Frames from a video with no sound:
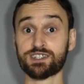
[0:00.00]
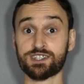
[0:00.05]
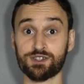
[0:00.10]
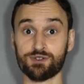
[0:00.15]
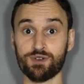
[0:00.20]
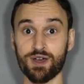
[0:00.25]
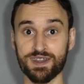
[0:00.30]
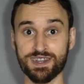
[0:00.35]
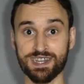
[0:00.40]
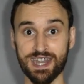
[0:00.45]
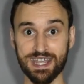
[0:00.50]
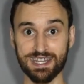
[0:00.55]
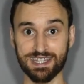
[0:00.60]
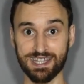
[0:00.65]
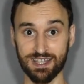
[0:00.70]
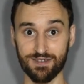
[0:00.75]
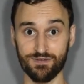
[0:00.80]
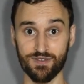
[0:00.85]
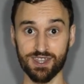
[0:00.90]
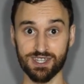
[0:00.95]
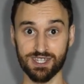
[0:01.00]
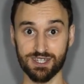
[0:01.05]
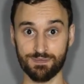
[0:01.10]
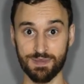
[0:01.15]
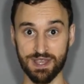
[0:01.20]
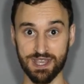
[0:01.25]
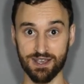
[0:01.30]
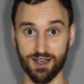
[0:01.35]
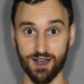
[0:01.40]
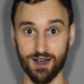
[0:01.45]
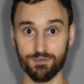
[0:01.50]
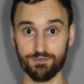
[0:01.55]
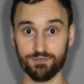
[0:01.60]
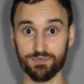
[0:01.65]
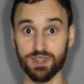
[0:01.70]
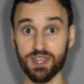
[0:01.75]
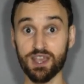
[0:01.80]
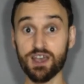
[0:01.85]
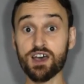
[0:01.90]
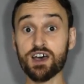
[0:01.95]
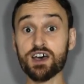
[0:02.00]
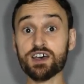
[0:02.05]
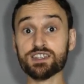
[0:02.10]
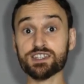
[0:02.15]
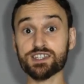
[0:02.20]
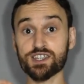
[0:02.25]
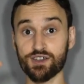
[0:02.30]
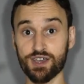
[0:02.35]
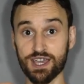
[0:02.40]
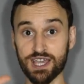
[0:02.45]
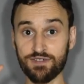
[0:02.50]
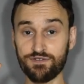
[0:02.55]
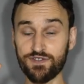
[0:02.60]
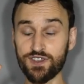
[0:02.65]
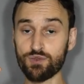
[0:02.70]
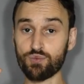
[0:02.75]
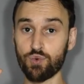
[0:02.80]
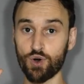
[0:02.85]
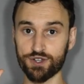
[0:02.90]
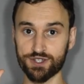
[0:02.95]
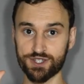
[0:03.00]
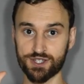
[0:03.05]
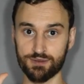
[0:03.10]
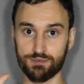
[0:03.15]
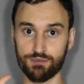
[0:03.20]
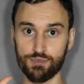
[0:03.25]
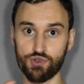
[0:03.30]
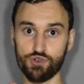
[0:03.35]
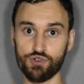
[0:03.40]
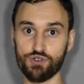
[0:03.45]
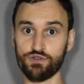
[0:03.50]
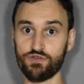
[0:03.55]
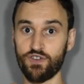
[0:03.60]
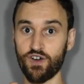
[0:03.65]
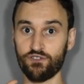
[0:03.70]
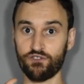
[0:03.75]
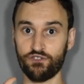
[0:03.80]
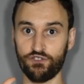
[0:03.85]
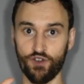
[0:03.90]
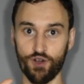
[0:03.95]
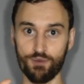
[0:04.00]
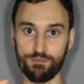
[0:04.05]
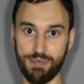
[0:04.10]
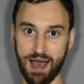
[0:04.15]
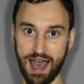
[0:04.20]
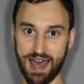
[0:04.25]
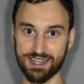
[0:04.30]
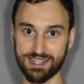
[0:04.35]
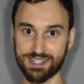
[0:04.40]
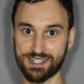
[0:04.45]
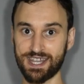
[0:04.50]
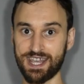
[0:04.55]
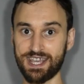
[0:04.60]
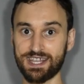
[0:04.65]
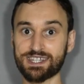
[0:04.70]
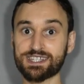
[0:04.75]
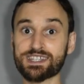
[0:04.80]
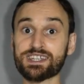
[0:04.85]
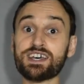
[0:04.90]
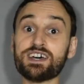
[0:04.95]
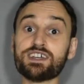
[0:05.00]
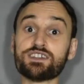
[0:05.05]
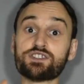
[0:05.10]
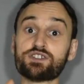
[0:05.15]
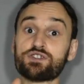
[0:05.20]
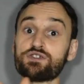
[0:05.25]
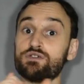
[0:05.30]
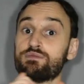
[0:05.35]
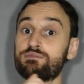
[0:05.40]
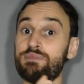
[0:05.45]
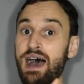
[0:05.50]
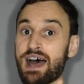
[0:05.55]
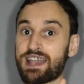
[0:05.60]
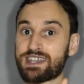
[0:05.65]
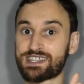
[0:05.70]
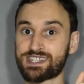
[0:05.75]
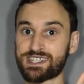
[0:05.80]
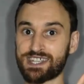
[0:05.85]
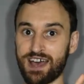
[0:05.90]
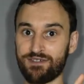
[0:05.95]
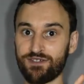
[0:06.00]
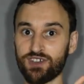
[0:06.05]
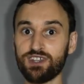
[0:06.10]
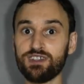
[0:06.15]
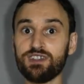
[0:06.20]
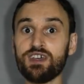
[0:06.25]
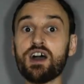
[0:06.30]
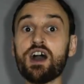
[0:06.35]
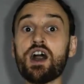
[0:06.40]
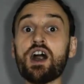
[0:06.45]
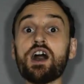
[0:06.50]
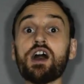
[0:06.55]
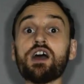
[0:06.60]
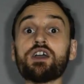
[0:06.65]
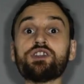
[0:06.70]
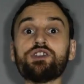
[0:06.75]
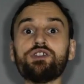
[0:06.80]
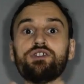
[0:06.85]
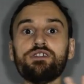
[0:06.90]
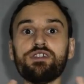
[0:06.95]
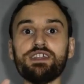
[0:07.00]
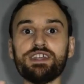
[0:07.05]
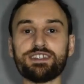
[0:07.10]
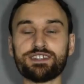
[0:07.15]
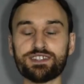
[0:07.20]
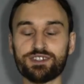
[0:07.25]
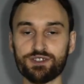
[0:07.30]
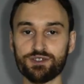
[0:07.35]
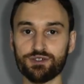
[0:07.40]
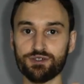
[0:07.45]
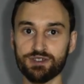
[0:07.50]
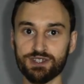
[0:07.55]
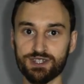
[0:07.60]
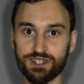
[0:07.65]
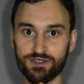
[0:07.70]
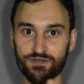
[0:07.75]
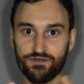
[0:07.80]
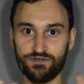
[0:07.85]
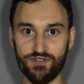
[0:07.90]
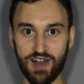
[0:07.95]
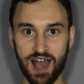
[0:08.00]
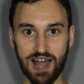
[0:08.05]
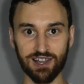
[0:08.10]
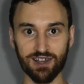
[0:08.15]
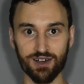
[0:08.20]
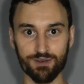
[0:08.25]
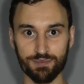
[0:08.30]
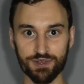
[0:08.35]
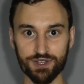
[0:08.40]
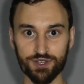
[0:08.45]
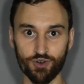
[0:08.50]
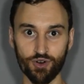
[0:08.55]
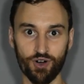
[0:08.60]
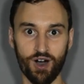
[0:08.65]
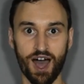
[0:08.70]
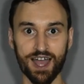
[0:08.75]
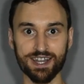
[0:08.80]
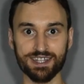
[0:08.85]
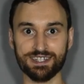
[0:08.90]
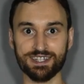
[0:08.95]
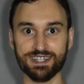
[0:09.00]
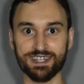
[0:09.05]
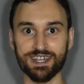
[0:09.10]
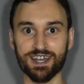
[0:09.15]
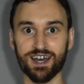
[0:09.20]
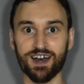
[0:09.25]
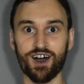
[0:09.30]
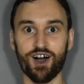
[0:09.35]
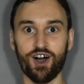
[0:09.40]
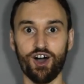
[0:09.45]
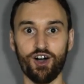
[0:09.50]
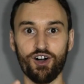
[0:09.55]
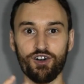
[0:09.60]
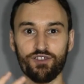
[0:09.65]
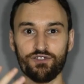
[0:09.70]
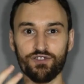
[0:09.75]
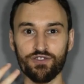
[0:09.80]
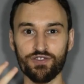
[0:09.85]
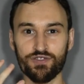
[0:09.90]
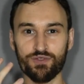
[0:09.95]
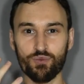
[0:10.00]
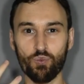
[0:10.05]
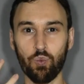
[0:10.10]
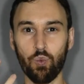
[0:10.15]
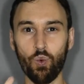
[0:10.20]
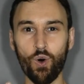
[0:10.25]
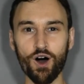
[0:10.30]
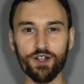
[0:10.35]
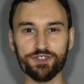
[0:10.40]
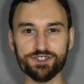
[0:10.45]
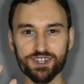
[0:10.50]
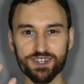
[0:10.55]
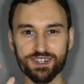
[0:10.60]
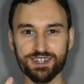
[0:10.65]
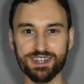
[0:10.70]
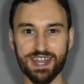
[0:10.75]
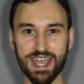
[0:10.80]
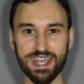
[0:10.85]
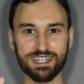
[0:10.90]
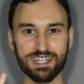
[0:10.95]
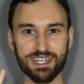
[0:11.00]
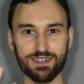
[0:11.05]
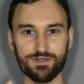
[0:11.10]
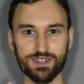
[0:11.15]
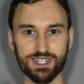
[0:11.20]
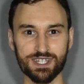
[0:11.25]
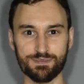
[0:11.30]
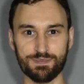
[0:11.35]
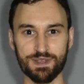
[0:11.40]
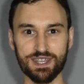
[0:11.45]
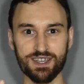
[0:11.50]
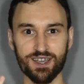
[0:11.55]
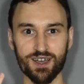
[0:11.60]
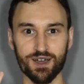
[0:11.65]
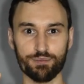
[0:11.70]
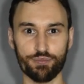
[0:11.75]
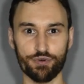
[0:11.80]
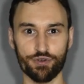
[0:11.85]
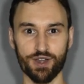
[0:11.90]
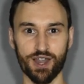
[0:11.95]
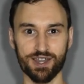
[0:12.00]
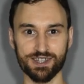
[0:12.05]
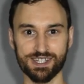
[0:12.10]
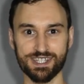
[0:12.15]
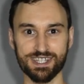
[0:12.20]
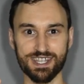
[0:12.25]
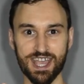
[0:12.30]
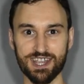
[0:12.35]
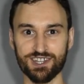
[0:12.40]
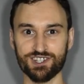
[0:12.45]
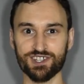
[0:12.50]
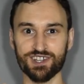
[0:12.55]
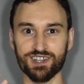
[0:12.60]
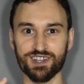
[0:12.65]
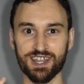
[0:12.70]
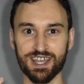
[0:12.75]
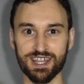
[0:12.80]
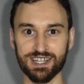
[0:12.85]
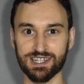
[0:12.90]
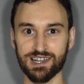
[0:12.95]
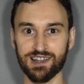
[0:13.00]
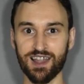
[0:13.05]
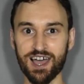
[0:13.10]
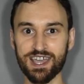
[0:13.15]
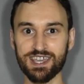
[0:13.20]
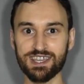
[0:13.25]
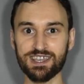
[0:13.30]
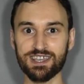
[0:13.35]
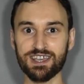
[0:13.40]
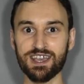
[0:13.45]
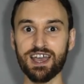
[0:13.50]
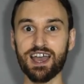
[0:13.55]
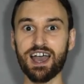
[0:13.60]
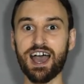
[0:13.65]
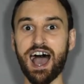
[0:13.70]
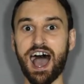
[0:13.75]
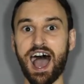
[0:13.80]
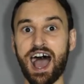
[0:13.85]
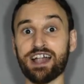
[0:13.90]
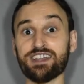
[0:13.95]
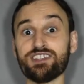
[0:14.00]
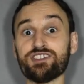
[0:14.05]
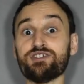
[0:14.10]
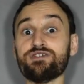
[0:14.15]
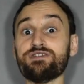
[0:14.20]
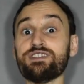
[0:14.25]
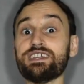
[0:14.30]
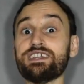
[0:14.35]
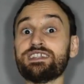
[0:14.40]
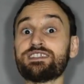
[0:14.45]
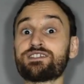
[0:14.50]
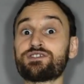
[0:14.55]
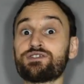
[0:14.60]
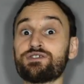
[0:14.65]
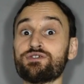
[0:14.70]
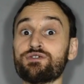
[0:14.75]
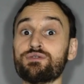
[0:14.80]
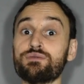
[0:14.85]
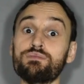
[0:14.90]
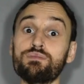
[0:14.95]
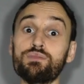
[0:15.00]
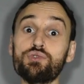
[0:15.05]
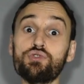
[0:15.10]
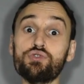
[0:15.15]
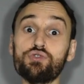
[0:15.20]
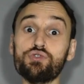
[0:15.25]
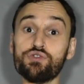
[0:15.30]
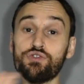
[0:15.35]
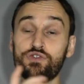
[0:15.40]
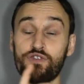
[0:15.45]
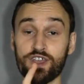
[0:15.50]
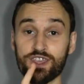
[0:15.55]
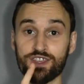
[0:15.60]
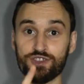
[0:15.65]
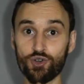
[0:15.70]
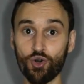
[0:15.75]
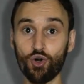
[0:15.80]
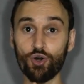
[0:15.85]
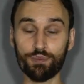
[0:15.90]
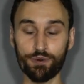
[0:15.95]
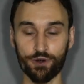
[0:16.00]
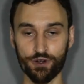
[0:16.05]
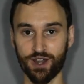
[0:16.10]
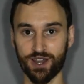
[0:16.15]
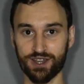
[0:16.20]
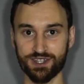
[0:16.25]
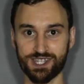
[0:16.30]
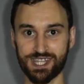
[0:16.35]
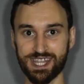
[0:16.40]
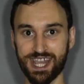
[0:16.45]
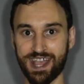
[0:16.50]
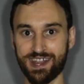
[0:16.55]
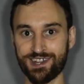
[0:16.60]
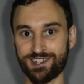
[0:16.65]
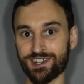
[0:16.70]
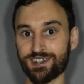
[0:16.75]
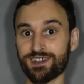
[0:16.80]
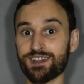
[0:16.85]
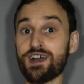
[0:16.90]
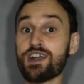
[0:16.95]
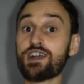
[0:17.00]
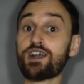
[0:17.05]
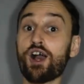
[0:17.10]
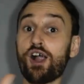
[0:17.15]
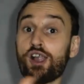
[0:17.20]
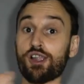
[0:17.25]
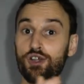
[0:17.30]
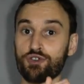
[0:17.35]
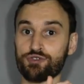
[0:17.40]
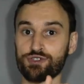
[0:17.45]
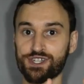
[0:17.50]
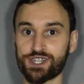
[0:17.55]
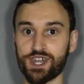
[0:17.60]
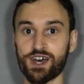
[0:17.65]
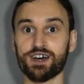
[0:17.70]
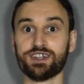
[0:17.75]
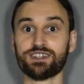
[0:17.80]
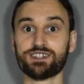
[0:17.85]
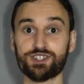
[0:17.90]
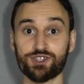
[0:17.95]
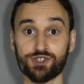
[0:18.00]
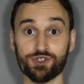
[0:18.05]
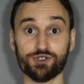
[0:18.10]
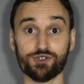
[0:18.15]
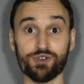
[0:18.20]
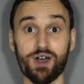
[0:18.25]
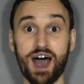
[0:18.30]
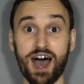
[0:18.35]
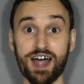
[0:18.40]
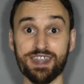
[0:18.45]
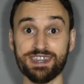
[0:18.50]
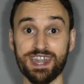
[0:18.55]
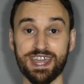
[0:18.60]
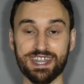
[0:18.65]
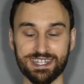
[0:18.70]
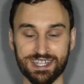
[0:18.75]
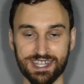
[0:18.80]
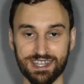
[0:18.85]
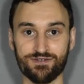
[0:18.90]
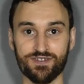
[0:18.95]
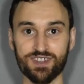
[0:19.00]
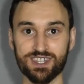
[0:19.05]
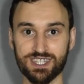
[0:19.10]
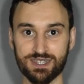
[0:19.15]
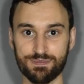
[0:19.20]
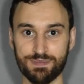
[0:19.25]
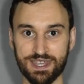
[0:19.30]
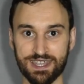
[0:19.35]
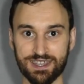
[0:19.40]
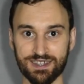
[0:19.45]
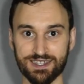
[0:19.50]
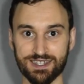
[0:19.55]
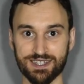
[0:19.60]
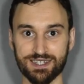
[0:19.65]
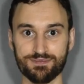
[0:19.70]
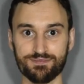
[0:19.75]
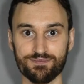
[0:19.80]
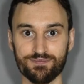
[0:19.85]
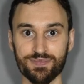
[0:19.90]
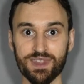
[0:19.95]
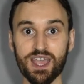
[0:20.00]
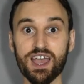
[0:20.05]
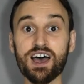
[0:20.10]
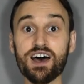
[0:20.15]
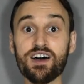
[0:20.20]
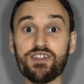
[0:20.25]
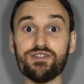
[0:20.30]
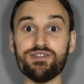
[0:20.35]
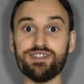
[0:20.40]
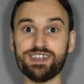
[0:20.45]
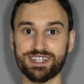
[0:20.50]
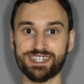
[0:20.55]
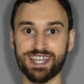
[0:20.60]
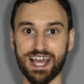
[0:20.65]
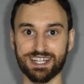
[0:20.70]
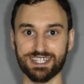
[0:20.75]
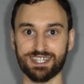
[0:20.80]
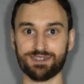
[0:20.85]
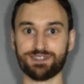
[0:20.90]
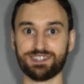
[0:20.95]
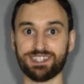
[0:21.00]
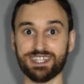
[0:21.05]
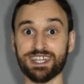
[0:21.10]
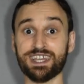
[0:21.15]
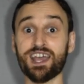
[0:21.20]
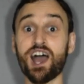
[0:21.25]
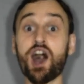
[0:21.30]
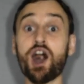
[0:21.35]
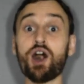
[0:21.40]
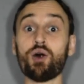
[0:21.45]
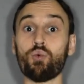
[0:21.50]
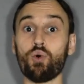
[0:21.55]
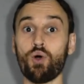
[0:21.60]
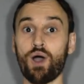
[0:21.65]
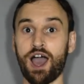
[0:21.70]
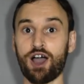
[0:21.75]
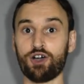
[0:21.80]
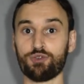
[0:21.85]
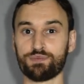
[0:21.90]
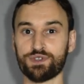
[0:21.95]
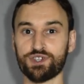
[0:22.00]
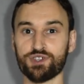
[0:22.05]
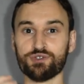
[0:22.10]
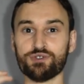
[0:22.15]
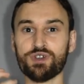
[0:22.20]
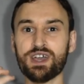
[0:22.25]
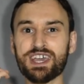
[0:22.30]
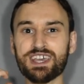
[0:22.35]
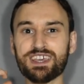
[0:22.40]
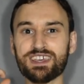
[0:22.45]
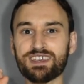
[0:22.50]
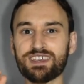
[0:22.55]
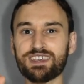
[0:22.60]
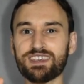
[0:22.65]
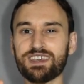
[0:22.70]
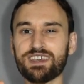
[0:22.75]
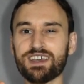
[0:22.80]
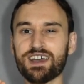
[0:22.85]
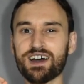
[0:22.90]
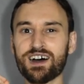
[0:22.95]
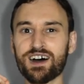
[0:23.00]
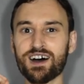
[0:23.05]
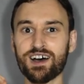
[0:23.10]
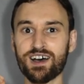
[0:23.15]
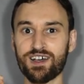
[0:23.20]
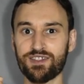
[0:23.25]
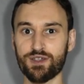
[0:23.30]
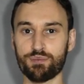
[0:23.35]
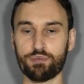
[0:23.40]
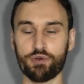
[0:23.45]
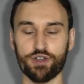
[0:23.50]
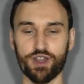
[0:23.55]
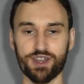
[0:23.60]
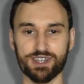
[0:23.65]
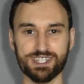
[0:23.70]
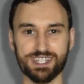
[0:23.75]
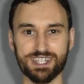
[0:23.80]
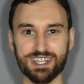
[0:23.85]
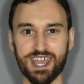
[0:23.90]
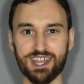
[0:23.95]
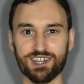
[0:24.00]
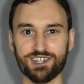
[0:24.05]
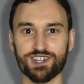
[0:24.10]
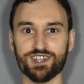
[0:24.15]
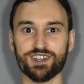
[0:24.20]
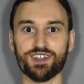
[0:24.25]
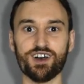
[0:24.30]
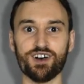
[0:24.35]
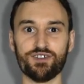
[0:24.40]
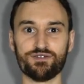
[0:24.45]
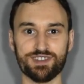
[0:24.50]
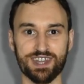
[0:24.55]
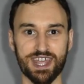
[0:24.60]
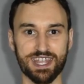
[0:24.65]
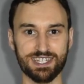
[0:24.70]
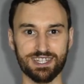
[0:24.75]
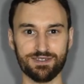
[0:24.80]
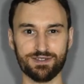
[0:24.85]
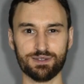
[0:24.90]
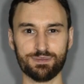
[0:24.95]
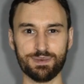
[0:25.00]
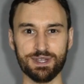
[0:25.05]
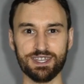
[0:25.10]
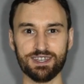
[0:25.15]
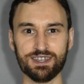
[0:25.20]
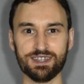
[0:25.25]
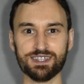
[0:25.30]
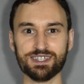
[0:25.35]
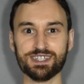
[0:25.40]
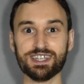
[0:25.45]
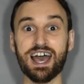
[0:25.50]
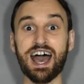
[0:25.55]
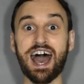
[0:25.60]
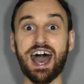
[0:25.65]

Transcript: to a native speaker. So if you want to move from band 6 to band 7, you need to develop your idea of what native speaker pronunciation is like, and you need to move your pronunciation closer to a native speaker's. This activity will help you hear the pronunciation of native speakers